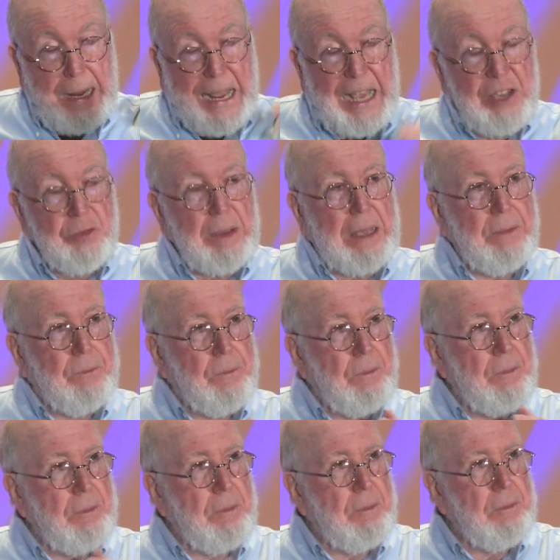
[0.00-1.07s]
actually
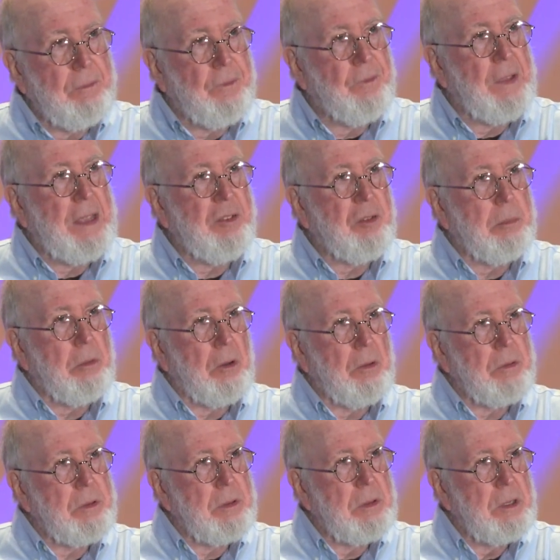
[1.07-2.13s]

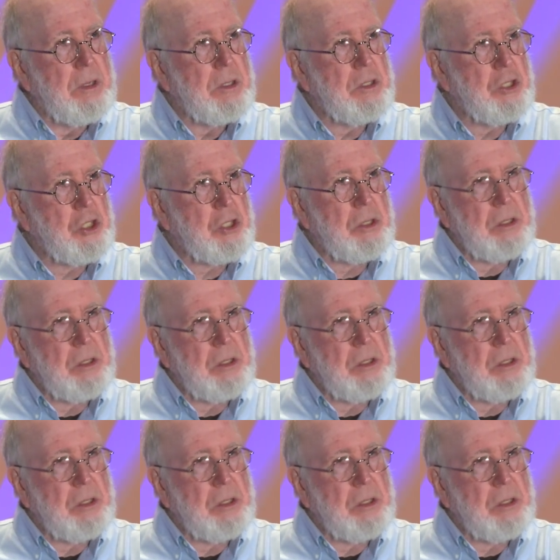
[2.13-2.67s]
feasible to,